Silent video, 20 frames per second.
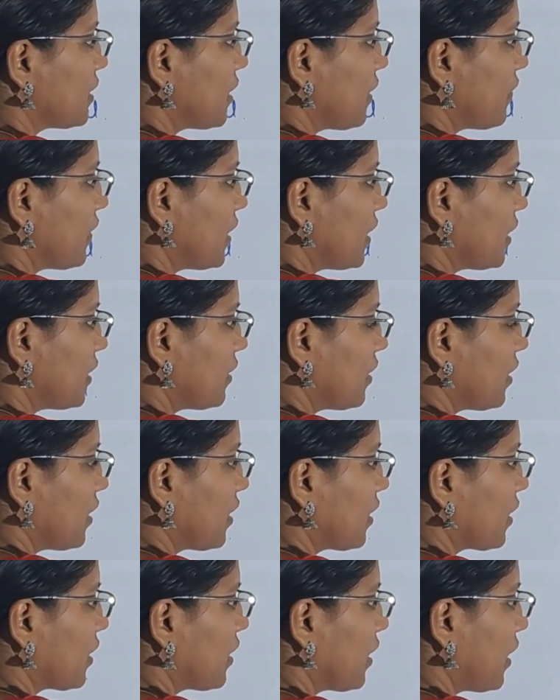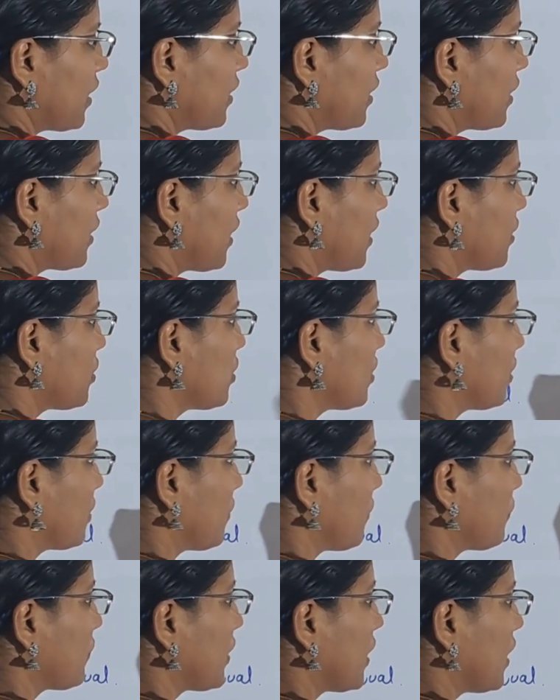73 greater than
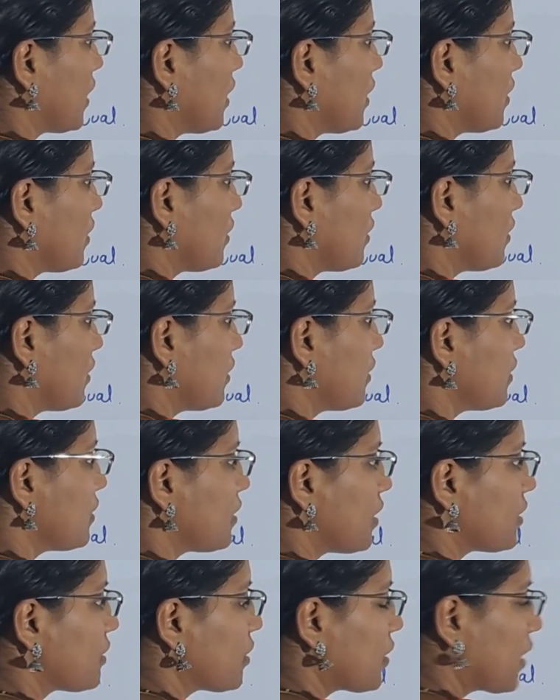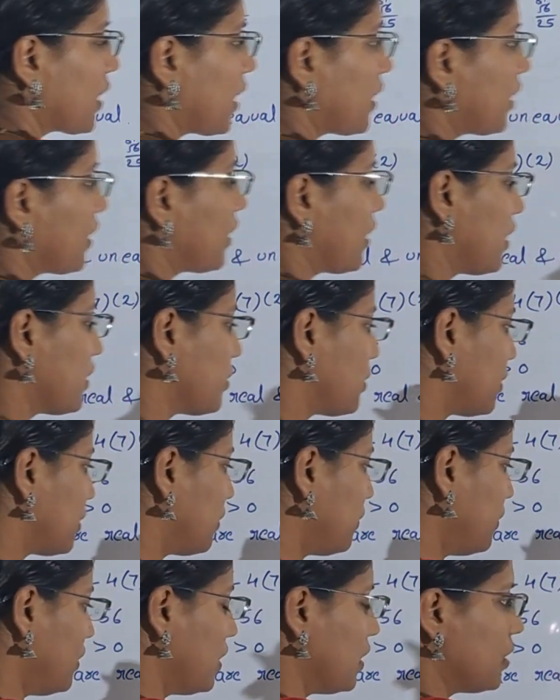0. This is also greater than
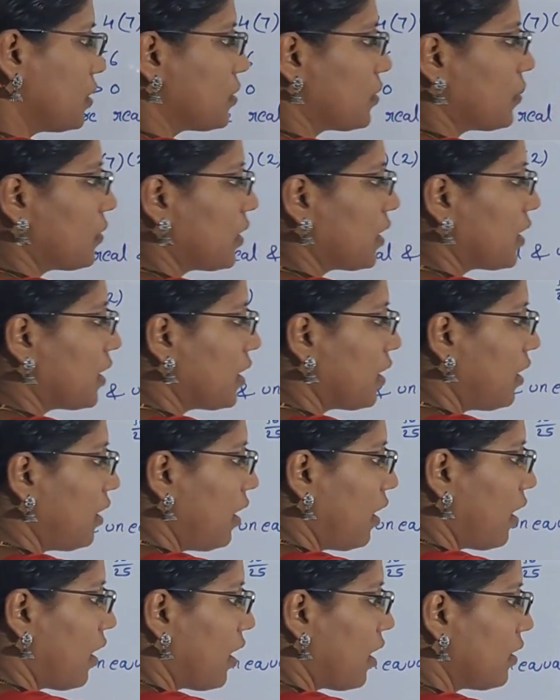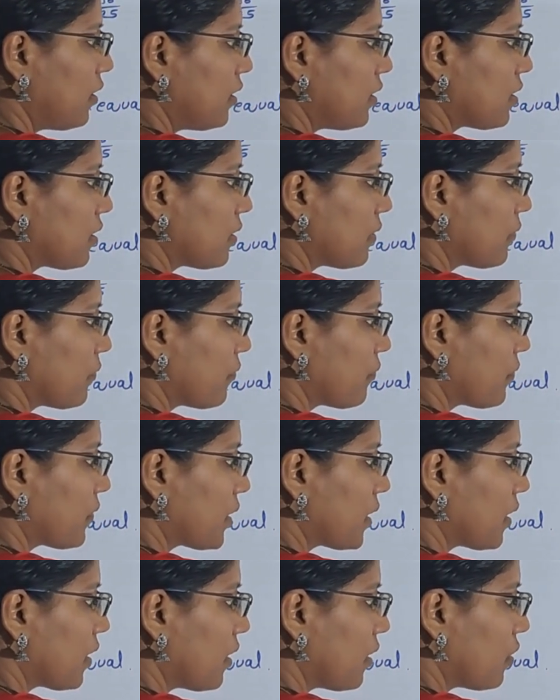0. So real and
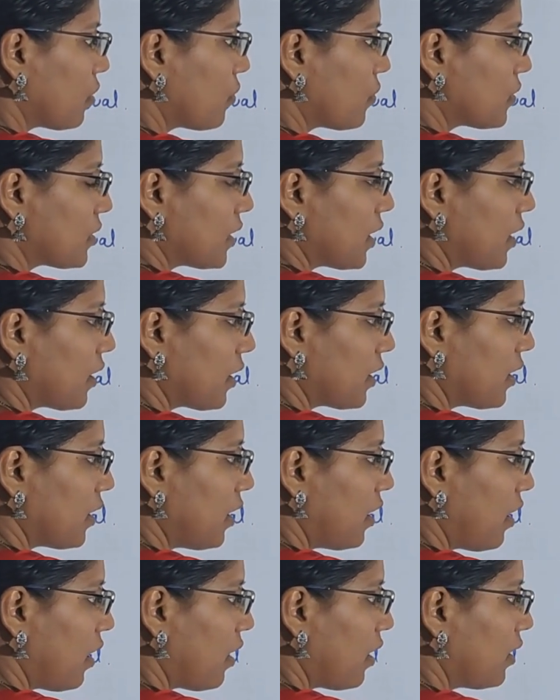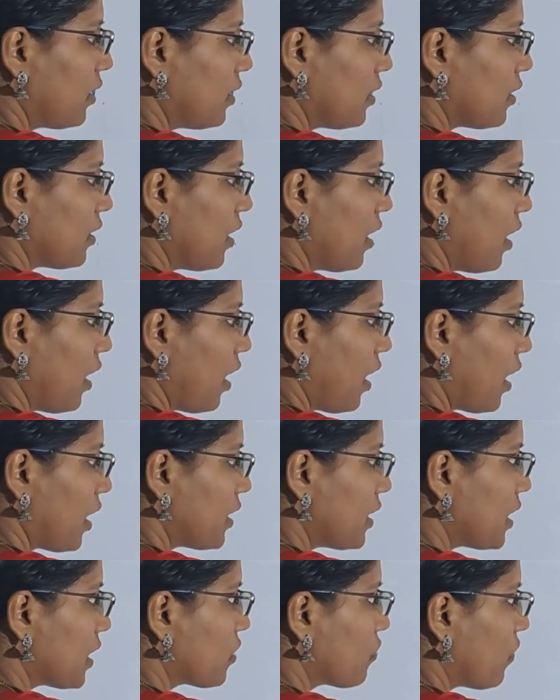roots are real and
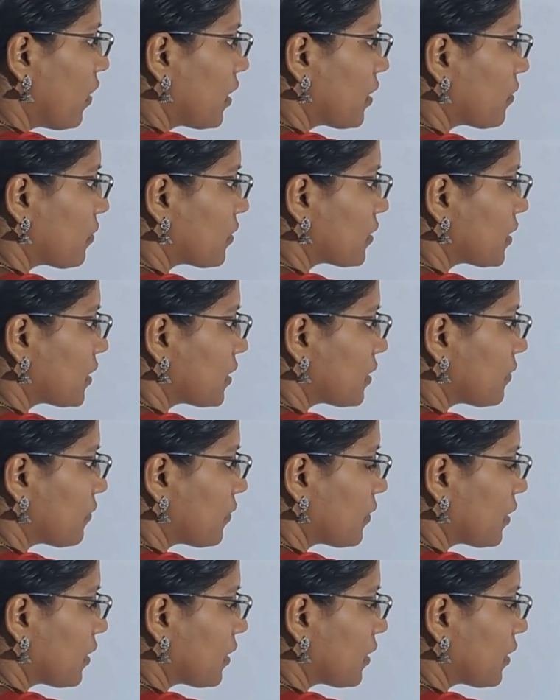unequal roots.